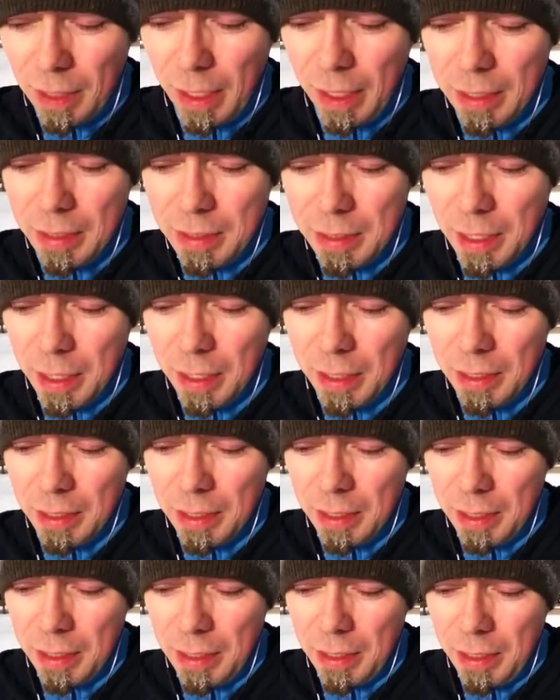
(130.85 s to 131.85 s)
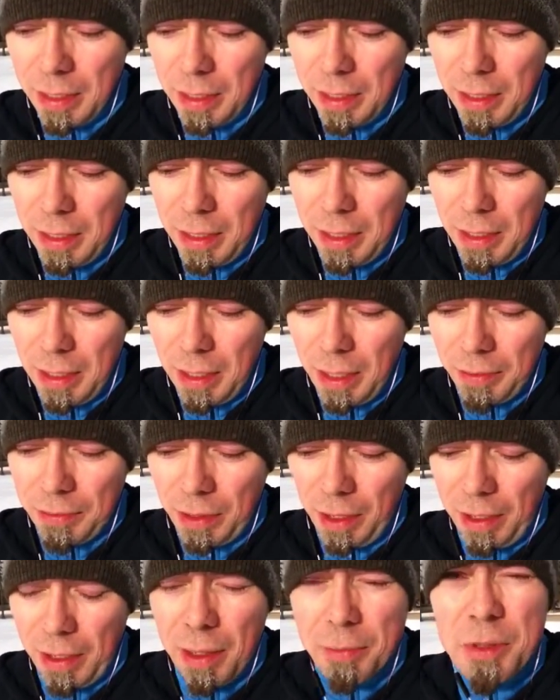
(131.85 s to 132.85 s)
And I've
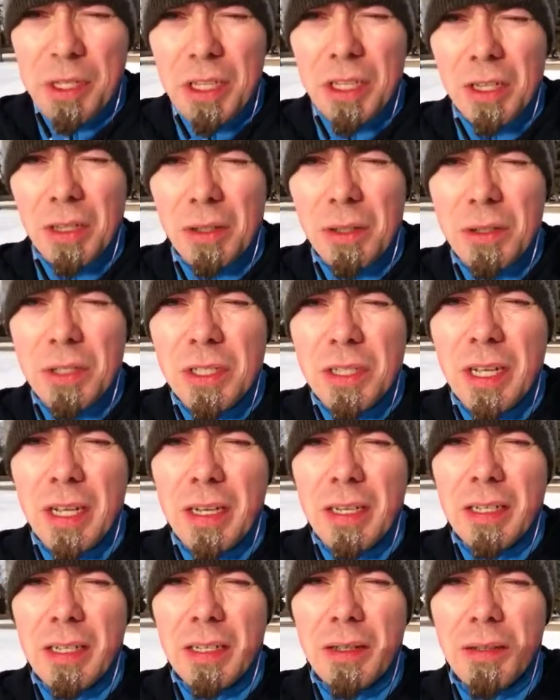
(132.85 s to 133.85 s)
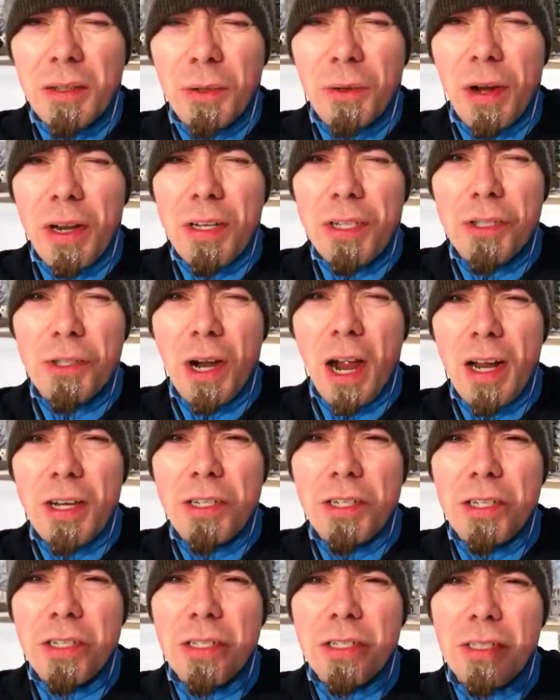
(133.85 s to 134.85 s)
kind of come to the conclusion that, I mean, the greatest
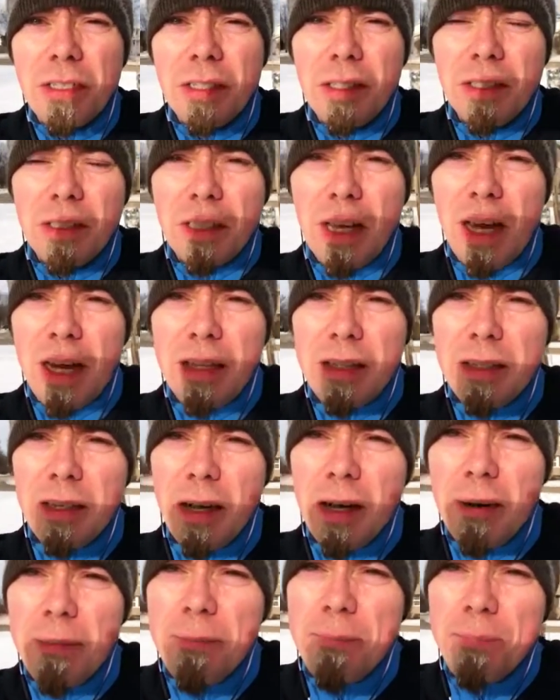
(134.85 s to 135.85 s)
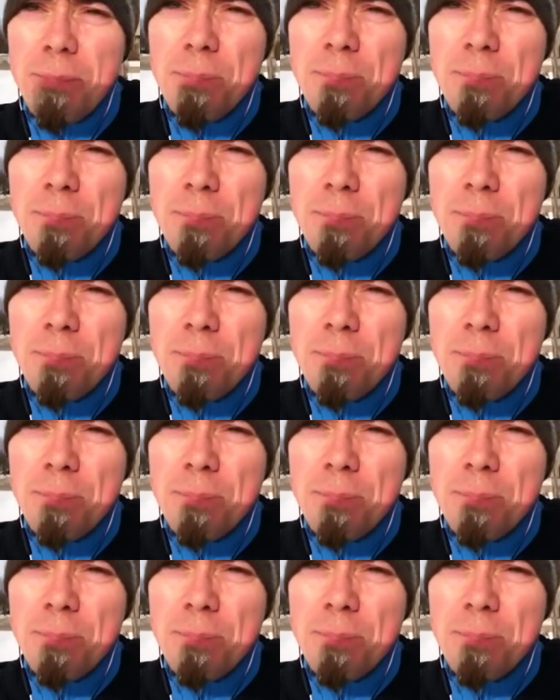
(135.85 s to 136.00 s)
tragedy that